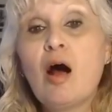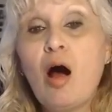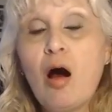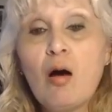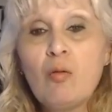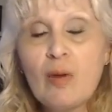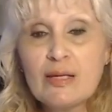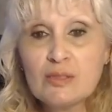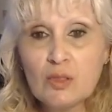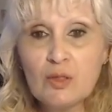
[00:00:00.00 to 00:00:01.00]

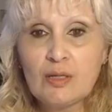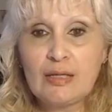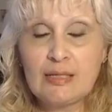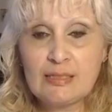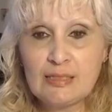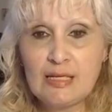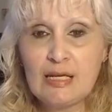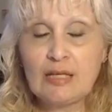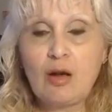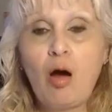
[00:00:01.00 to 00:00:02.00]
Always look and
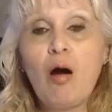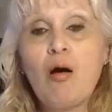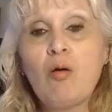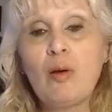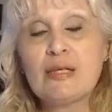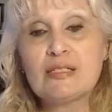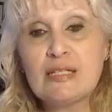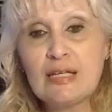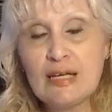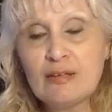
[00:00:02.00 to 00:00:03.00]
see, and always
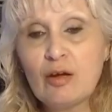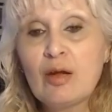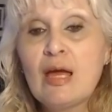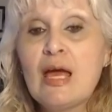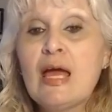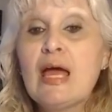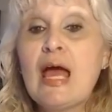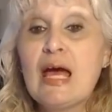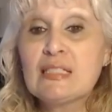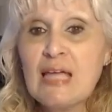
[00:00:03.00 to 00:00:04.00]
get in there
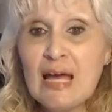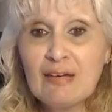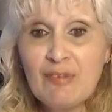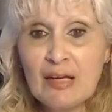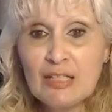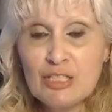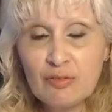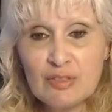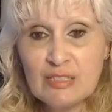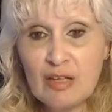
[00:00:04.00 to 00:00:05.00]
and take advantage
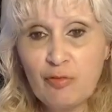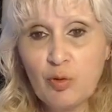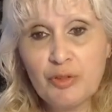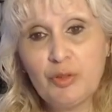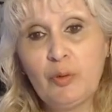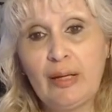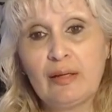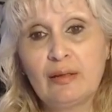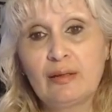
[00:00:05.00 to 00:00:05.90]
of the stuff we're doing.